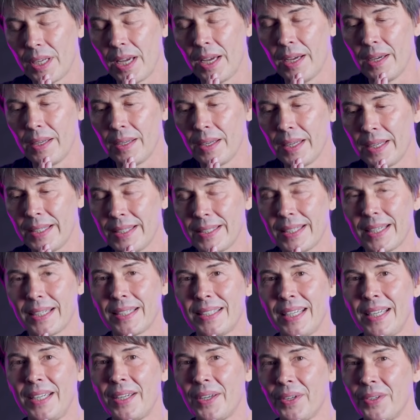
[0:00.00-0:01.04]
early
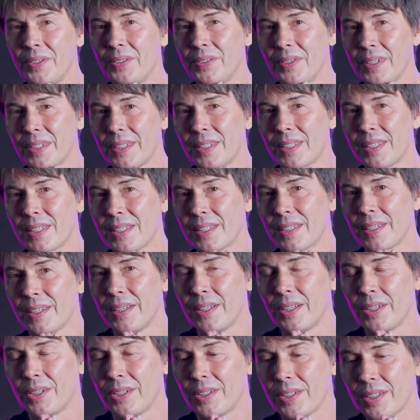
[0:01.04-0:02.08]
sixteen hundreds.
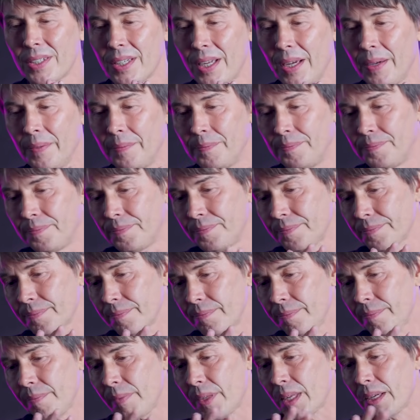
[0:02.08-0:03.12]
So
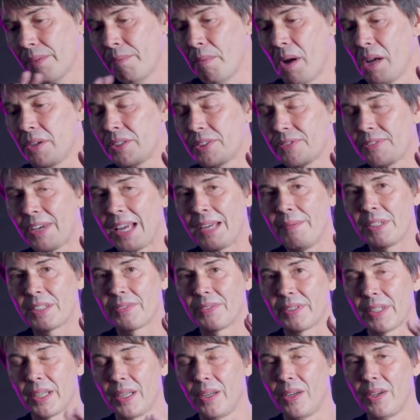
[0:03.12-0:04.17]
most famous
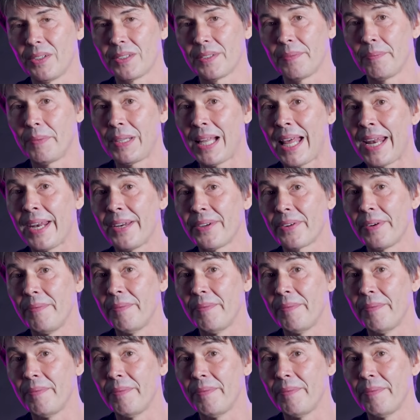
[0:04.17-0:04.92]
for the laws of planetary